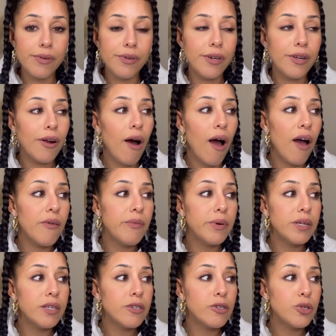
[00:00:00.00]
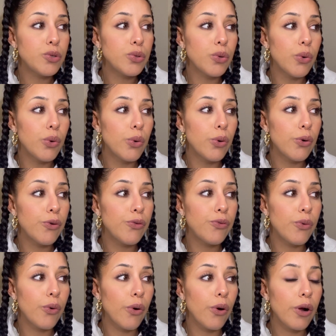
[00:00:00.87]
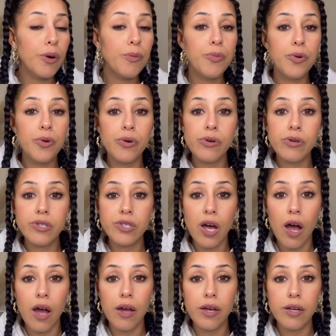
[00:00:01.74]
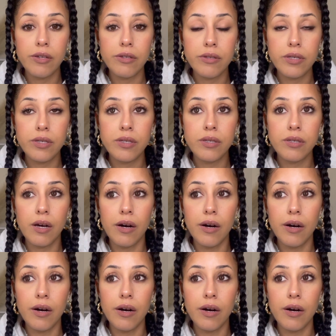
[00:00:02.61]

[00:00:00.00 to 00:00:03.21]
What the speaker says: You know, I've been in school for computer science.